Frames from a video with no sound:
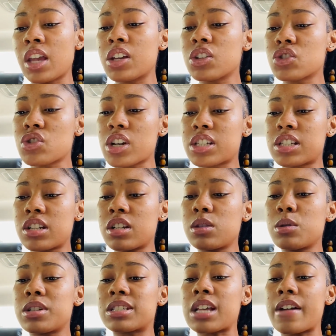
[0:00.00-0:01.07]
Trust in the
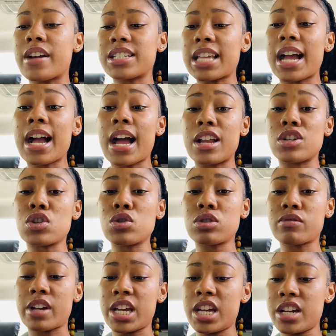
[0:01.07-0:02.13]
Lord. Sorry, guys, I got notes
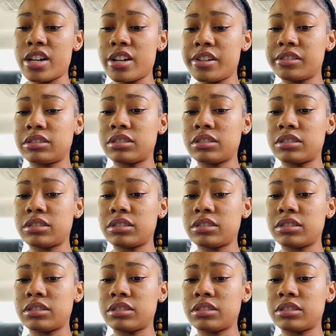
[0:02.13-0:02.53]
right here.